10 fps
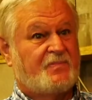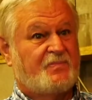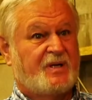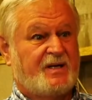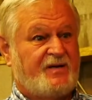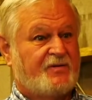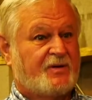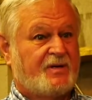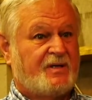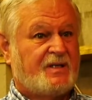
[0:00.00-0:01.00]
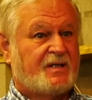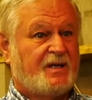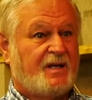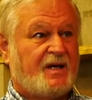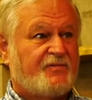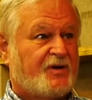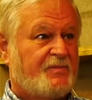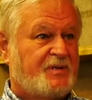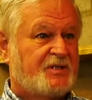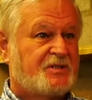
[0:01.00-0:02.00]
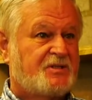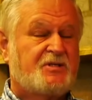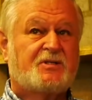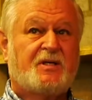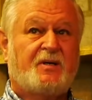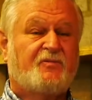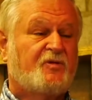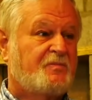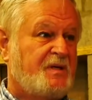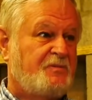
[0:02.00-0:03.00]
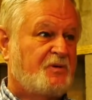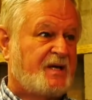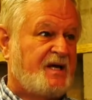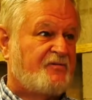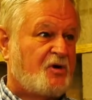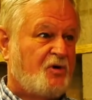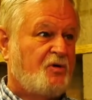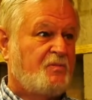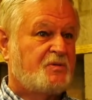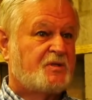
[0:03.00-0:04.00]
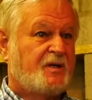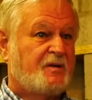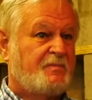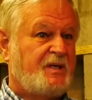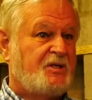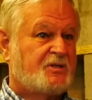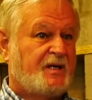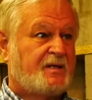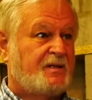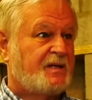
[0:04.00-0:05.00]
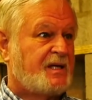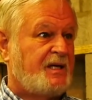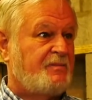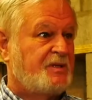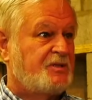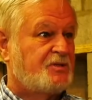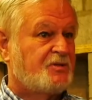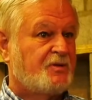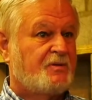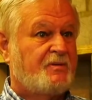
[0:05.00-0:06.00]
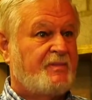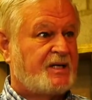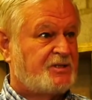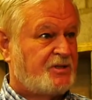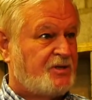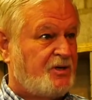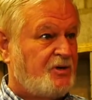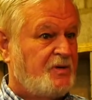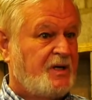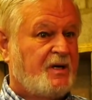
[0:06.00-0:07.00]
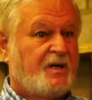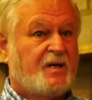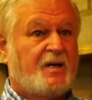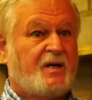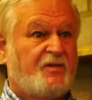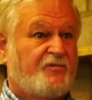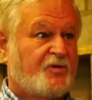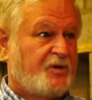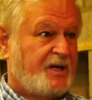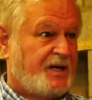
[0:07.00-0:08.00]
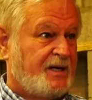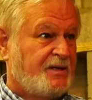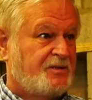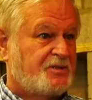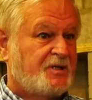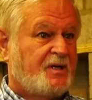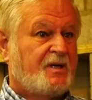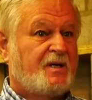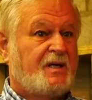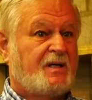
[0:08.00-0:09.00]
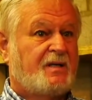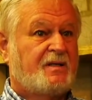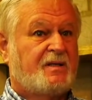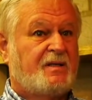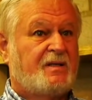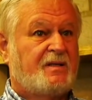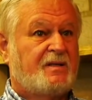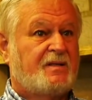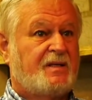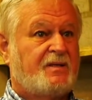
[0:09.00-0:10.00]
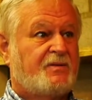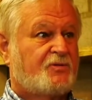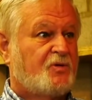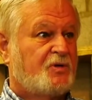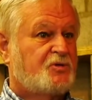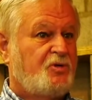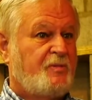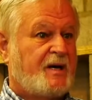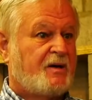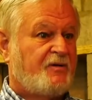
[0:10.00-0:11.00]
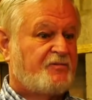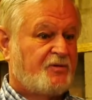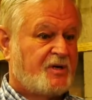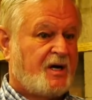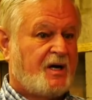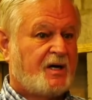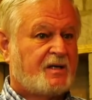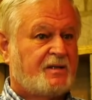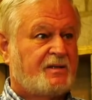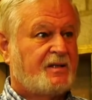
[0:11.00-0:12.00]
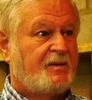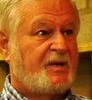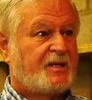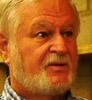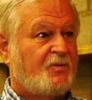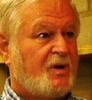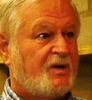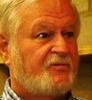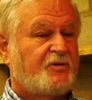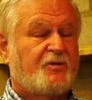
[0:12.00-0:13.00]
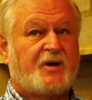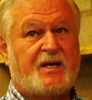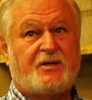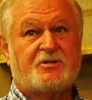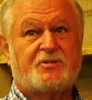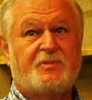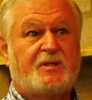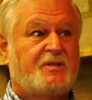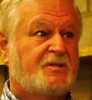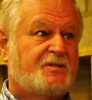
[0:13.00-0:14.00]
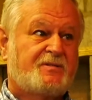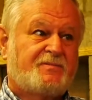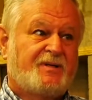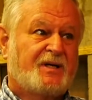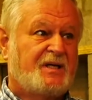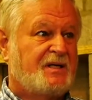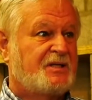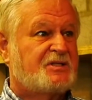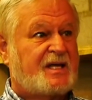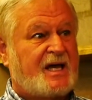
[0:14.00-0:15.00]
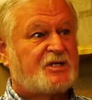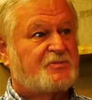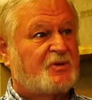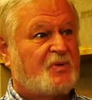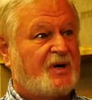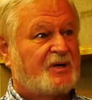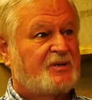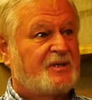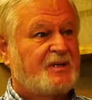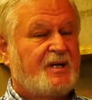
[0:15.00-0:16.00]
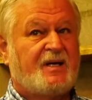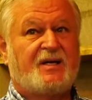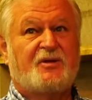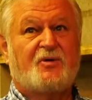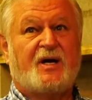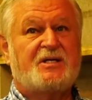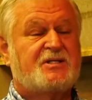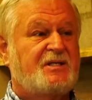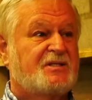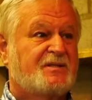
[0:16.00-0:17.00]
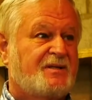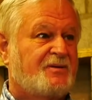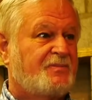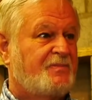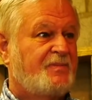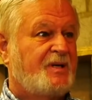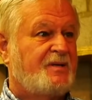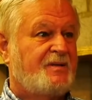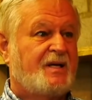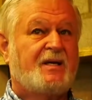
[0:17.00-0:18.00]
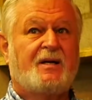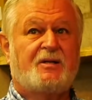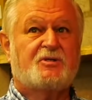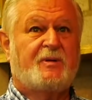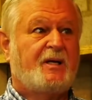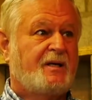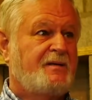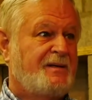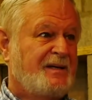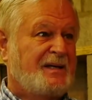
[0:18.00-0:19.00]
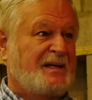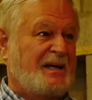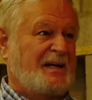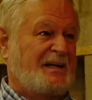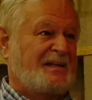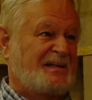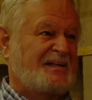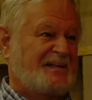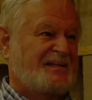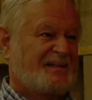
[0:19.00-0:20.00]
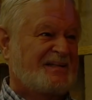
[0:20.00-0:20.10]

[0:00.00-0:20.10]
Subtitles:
believe it or not, a lot of our business has come from people that have homes on a beach, like in the Caymans or Mexico, the Verde Islands, and they throw a tube out off their dock, and they make their water for their house because, again, it's catchment water, and in the dry season, they get a little smelly. The